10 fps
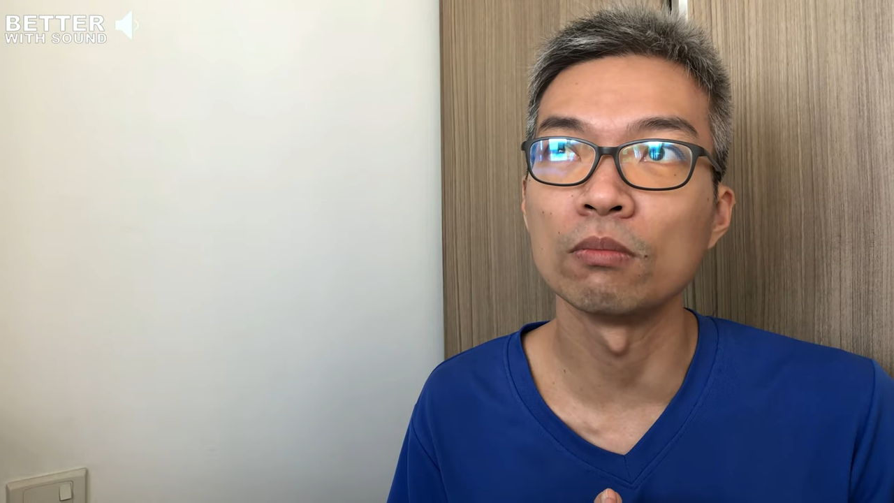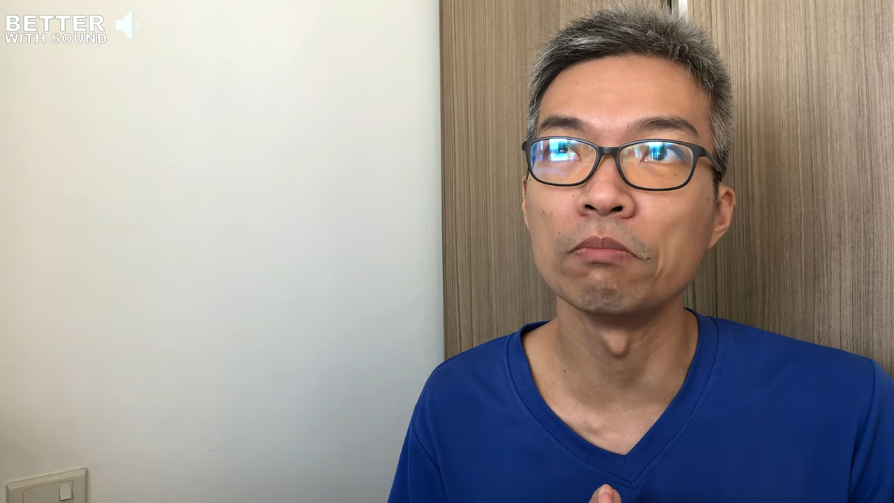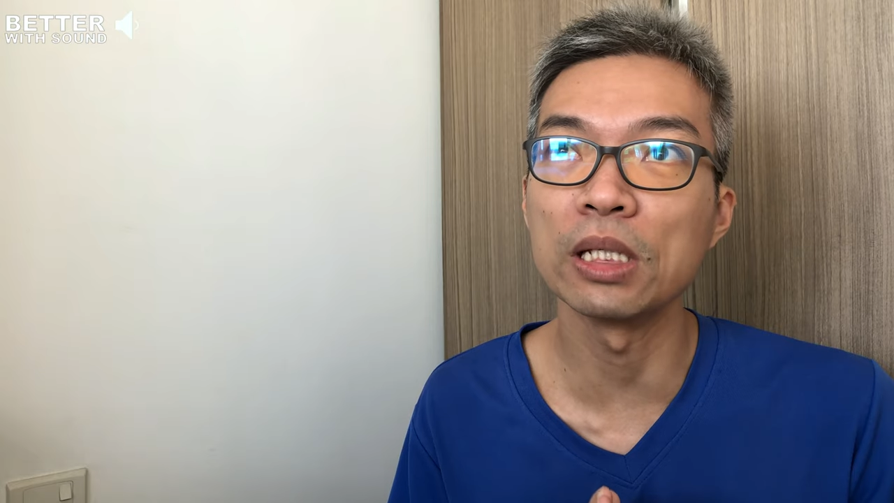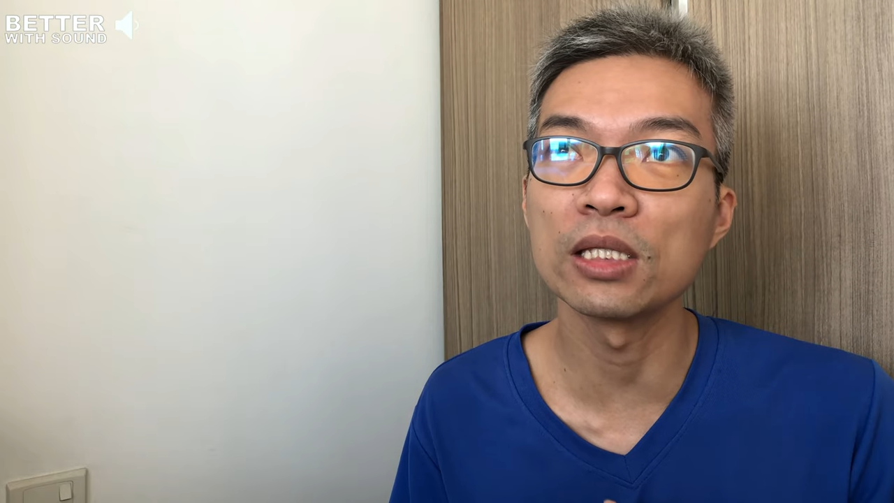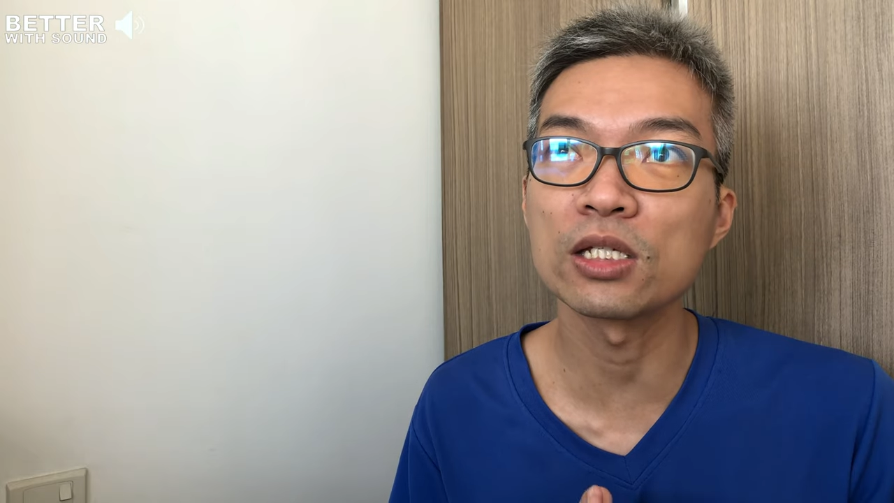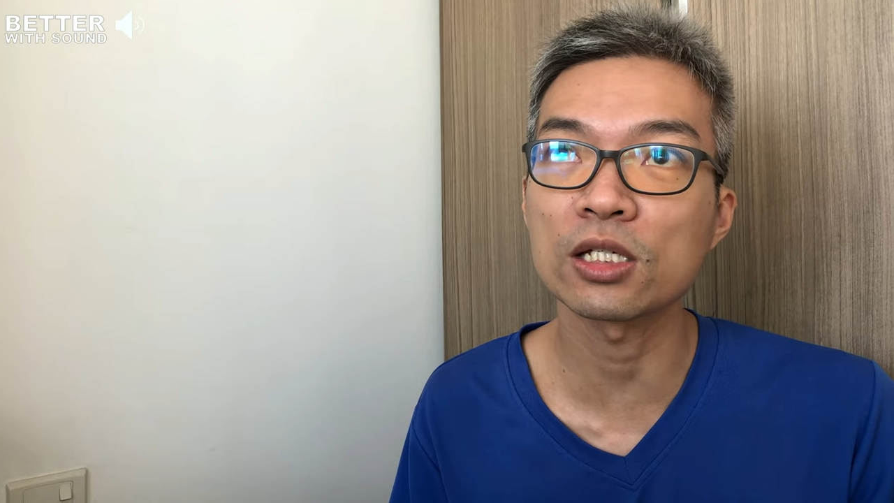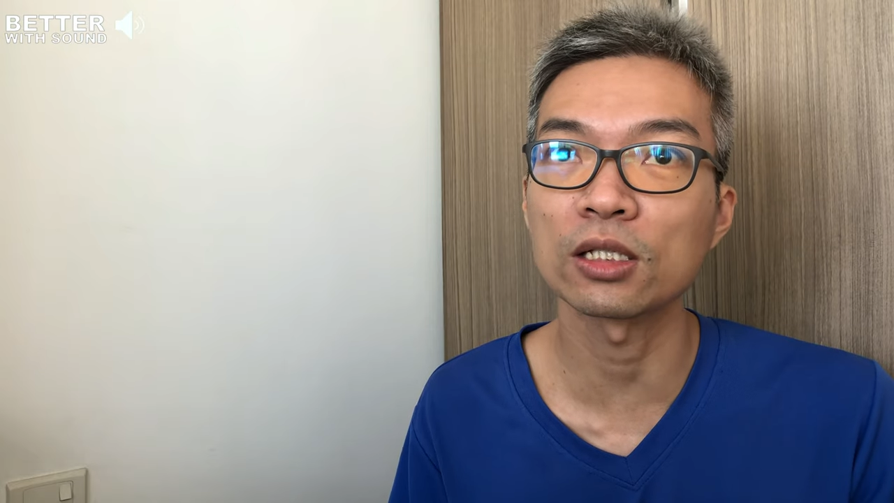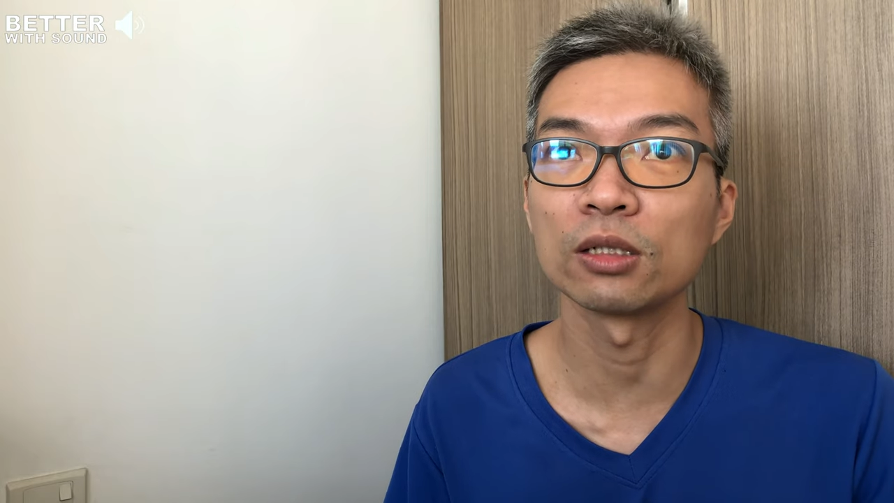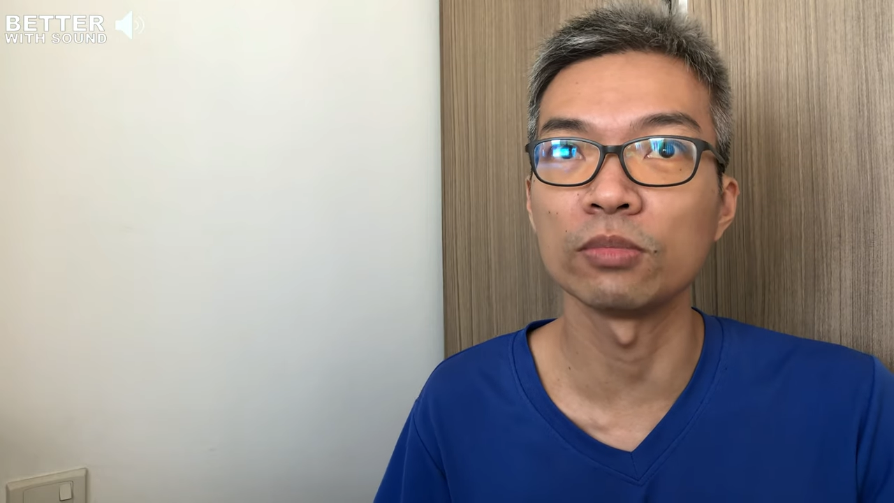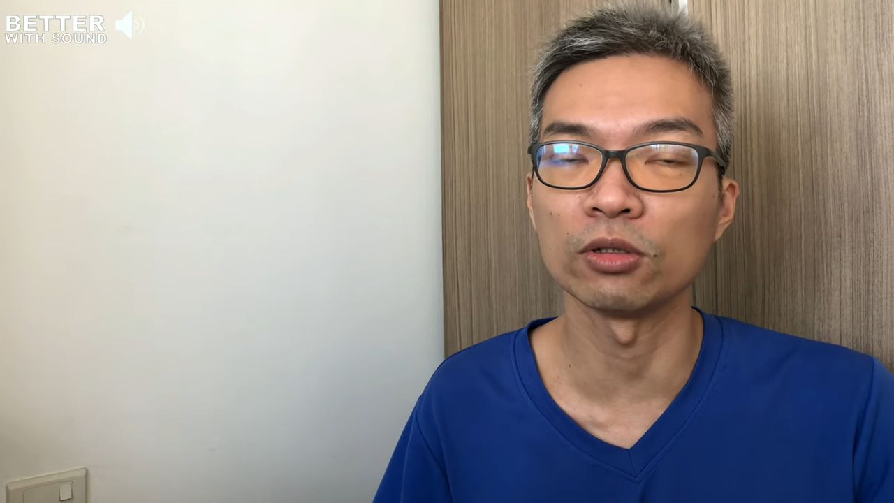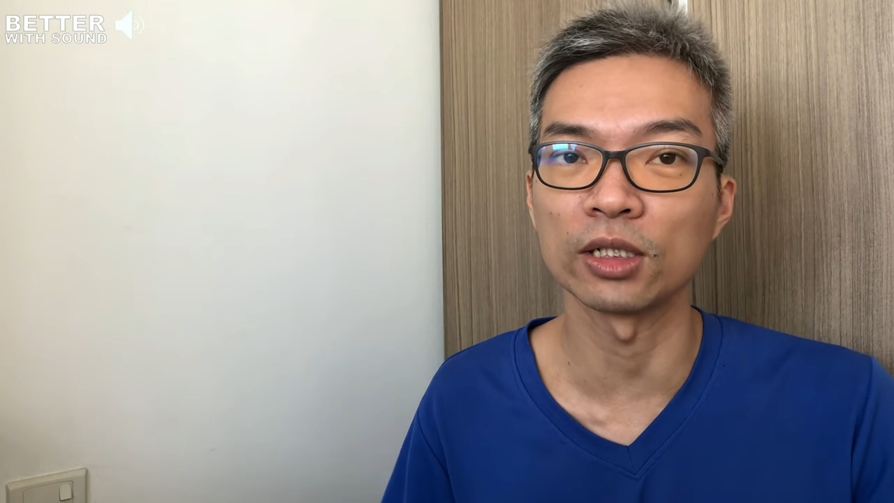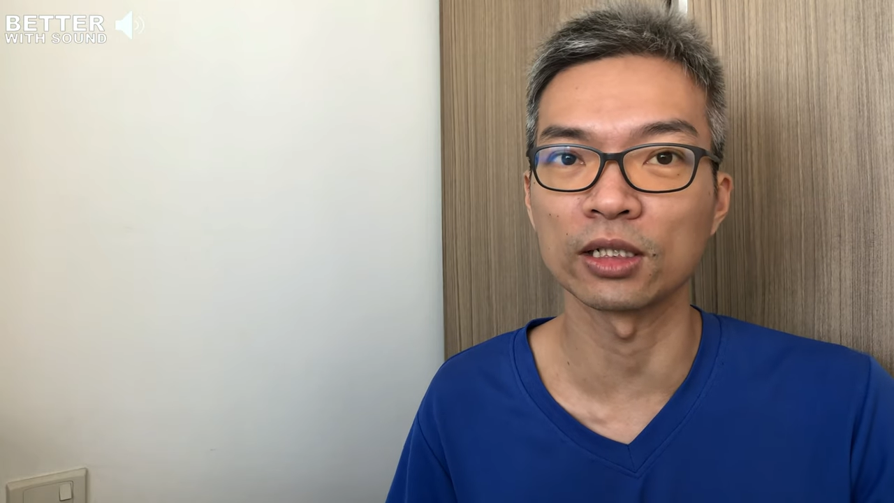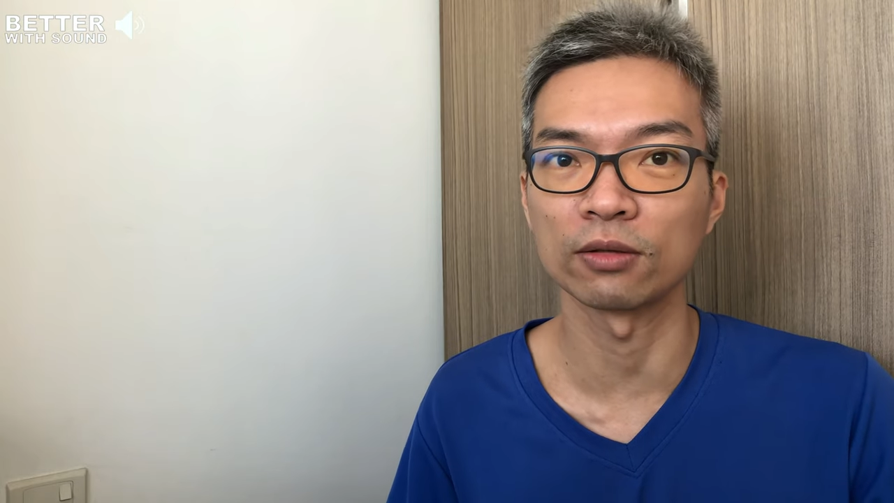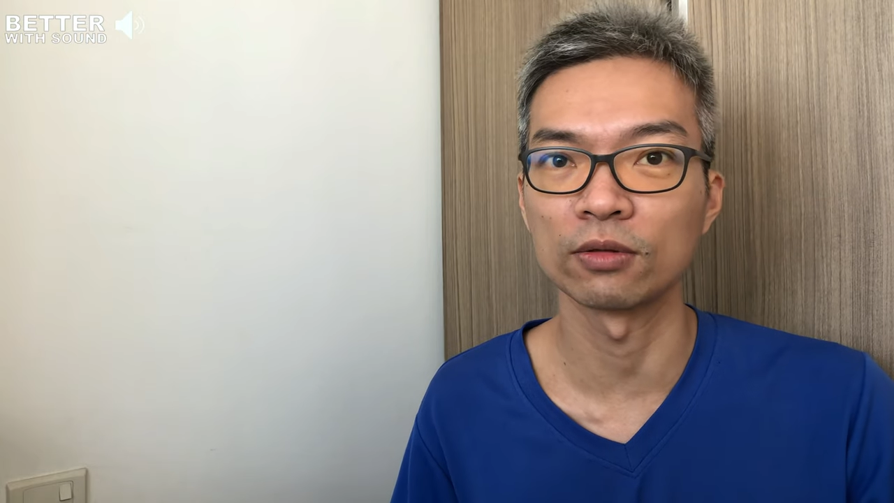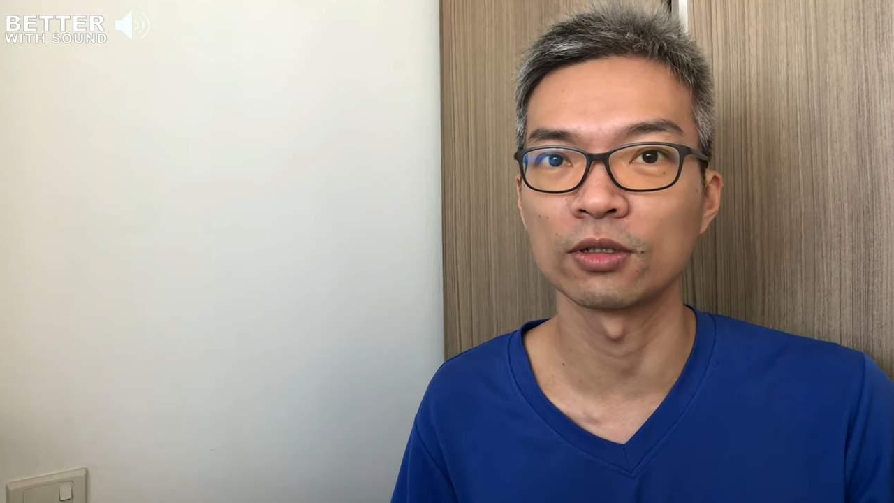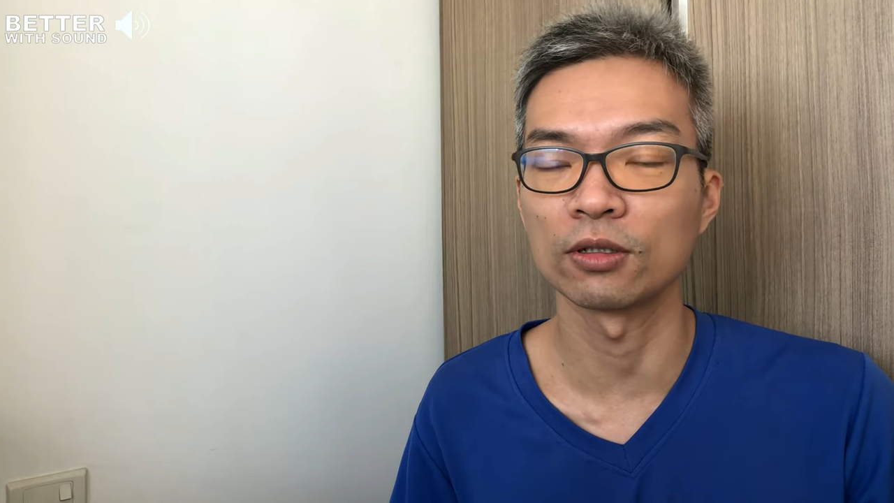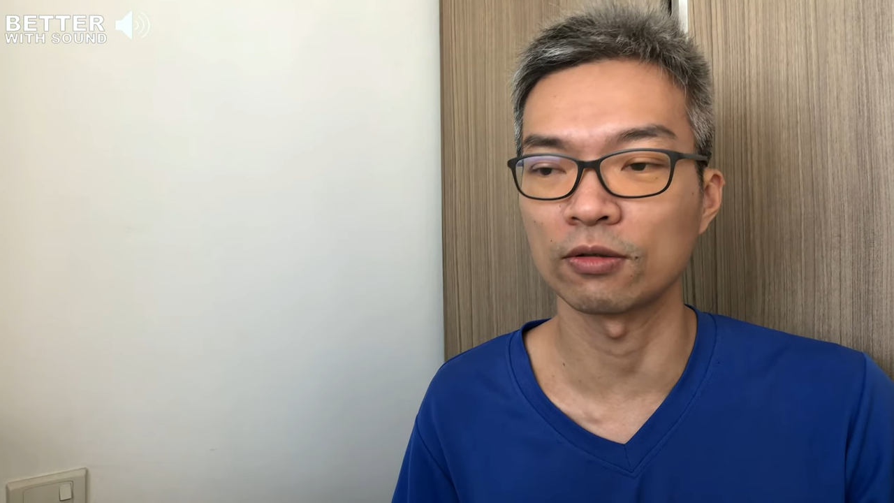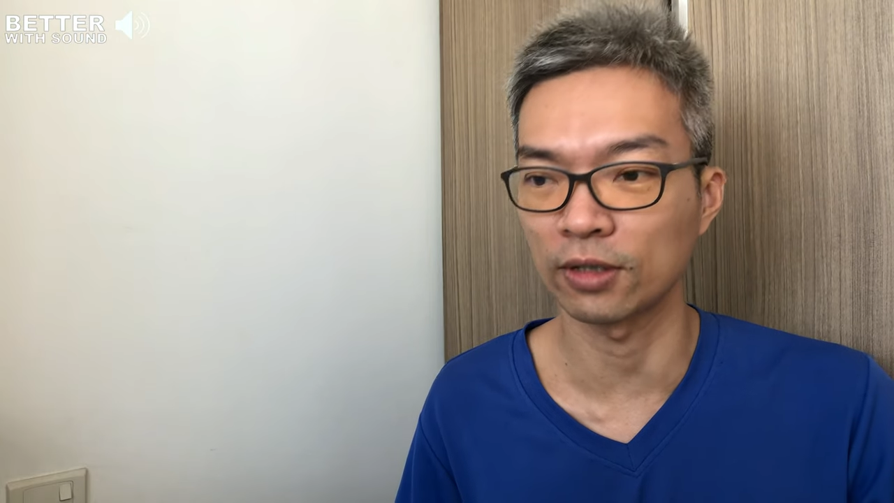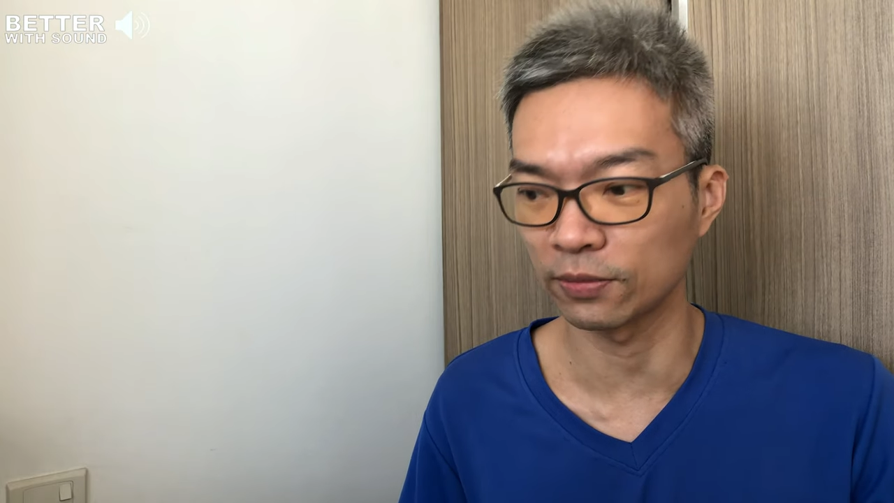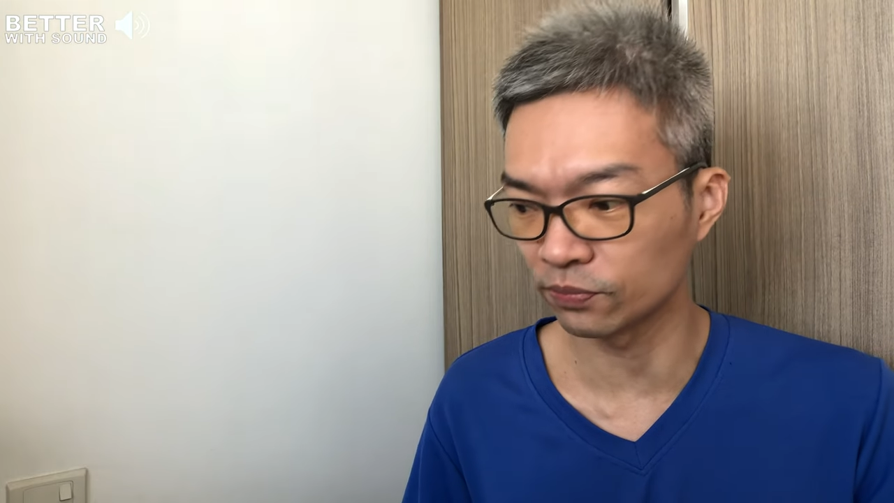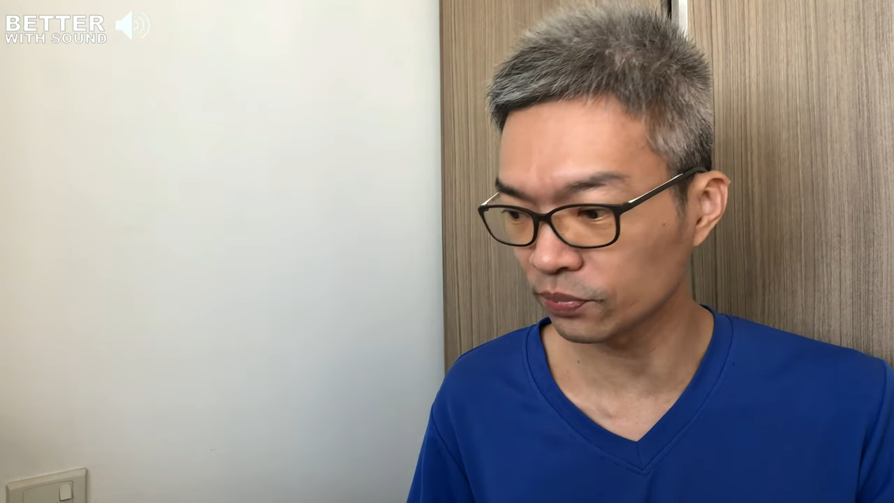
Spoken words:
Minster building, right?